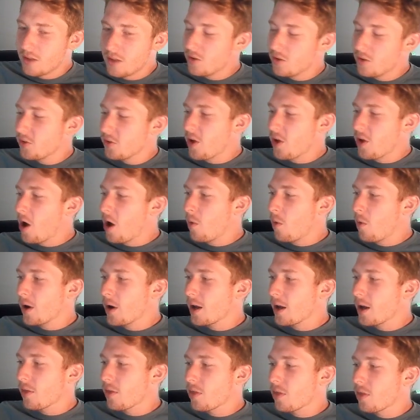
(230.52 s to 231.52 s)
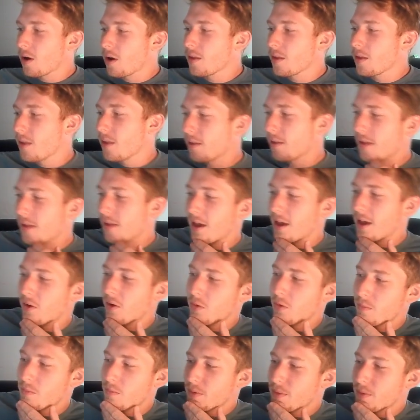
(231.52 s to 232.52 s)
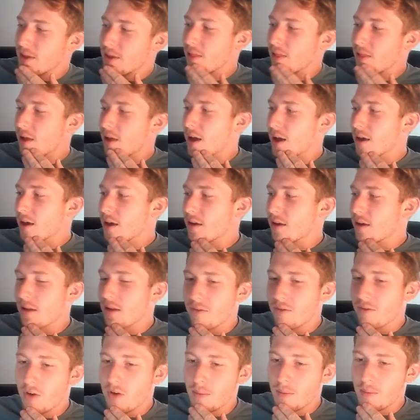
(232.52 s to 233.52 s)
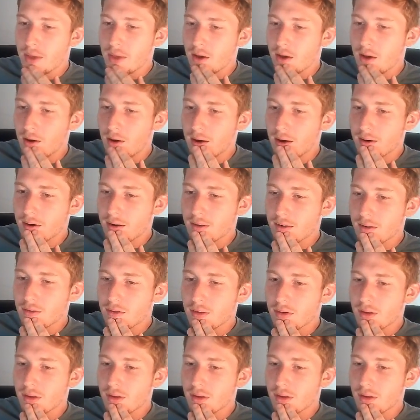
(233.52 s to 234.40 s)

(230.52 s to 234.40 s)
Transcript: is not what I thought the deck would be like, if I'm being honest.